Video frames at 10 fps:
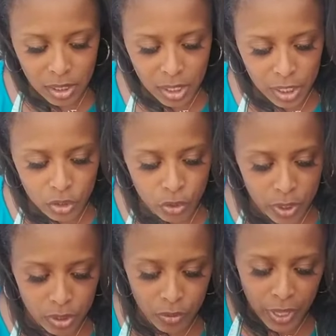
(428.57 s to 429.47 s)
and
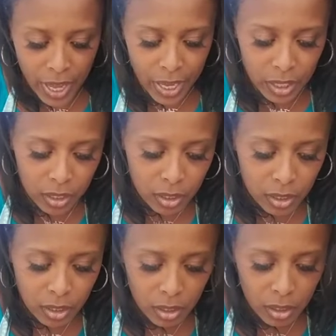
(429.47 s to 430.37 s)
drizzle that
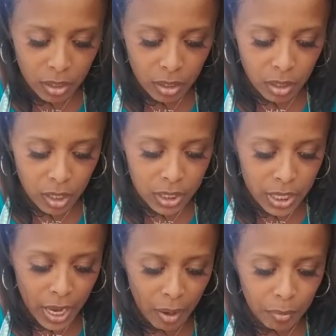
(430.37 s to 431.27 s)
on
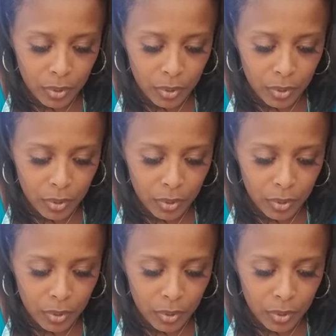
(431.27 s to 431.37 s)
top.